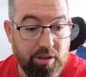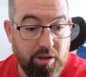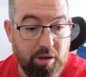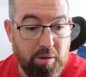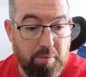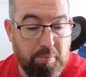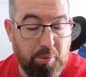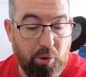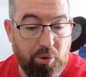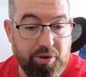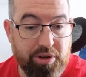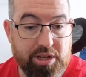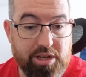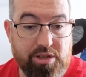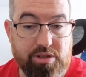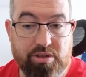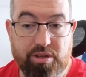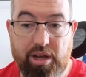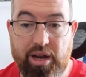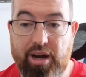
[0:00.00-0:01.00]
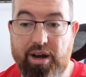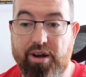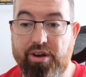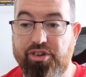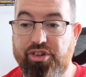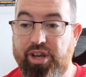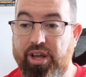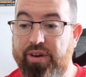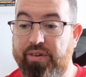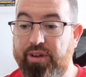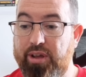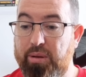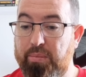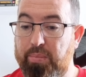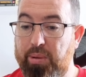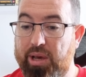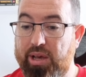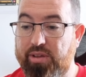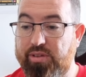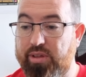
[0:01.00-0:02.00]
Both of these are generated
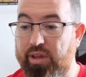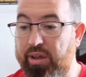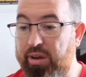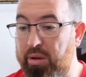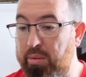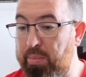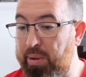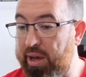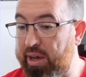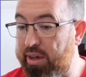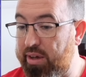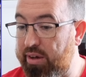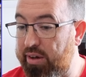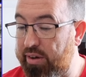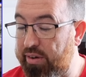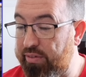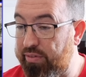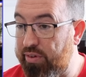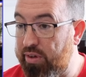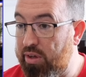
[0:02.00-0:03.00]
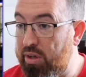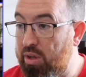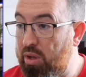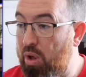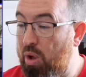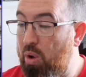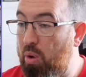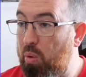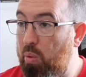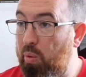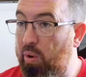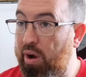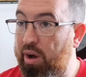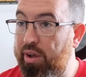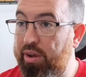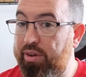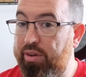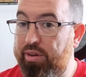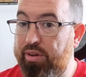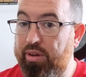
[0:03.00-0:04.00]
based on the back of
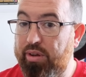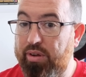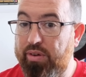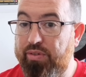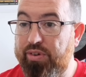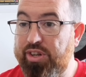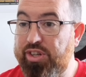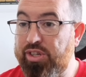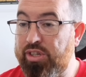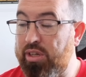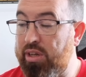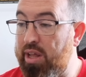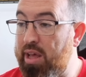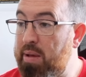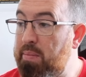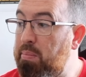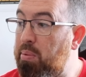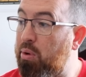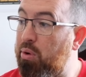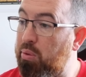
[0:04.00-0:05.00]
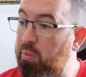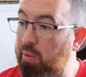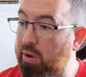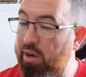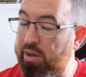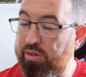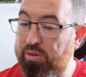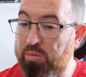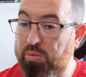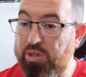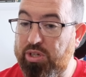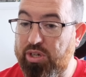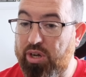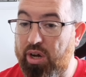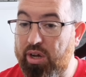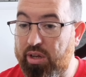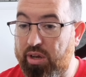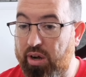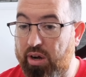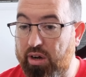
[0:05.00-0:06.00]
what the original input was, which
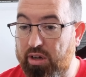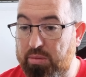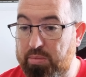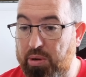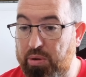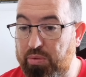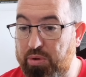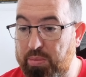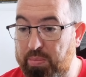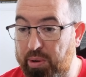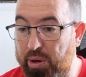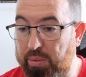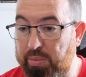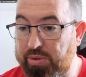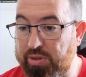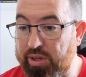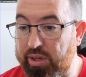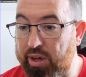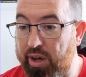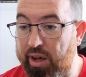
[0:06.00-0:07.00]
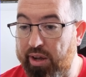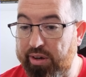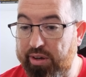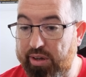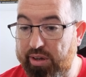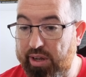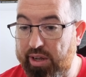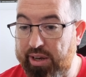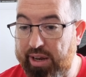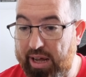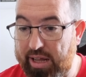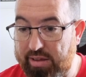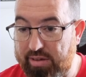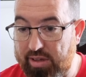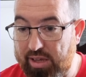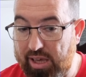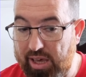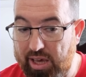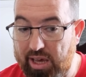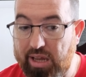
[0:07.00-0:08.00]
I talked about repurposing content, and that's the
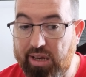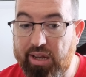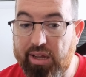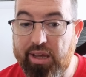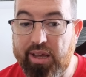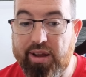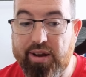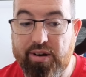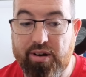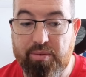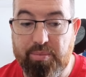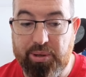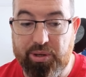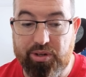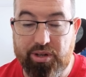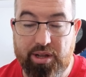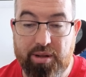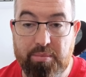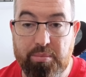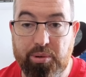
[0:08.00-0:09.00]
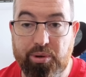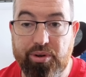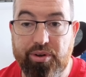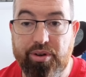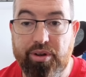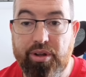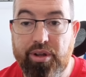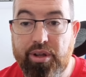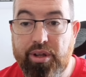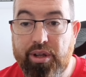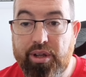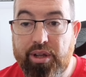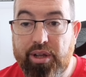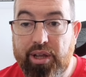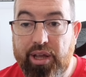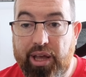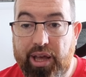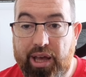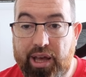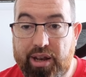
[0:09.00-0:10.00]
key thing here about the input.
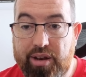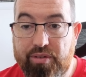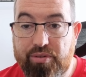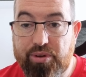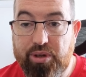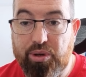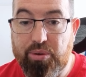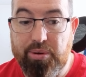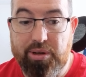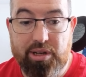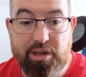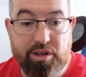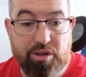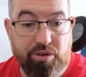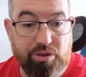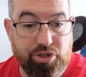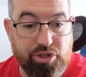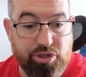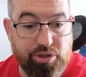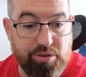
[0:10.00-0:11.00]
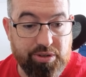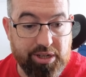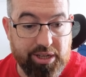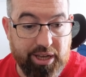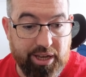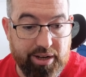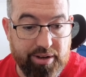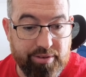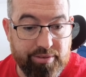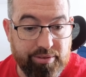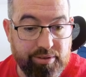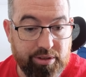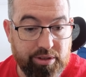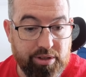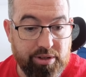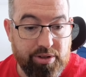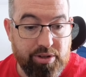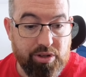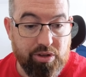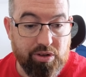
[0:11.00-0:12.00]
And if we quickly go through it again,
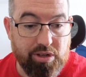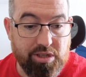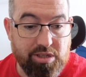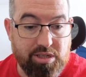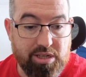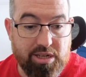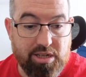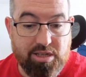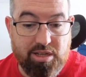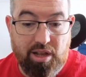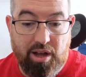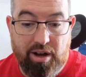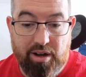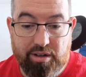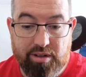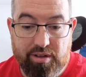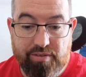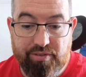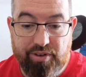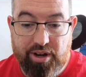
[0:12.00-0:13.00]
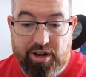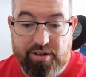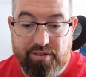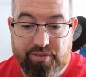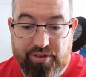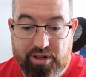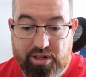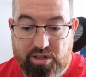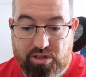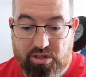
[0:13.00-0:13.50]
you can see it's logged and verified.